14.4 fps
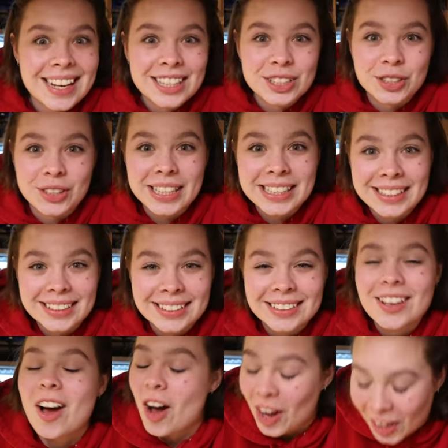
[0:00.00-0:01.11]

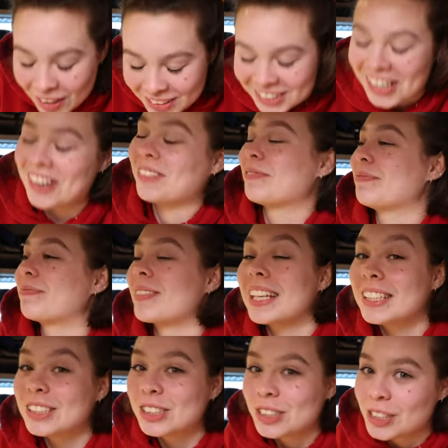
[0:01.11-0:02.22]
electrics are done.
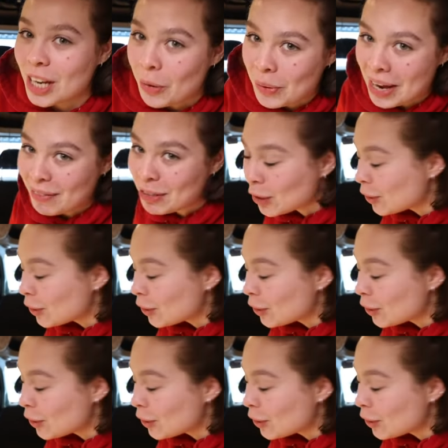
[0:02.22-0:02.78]
Shall we have a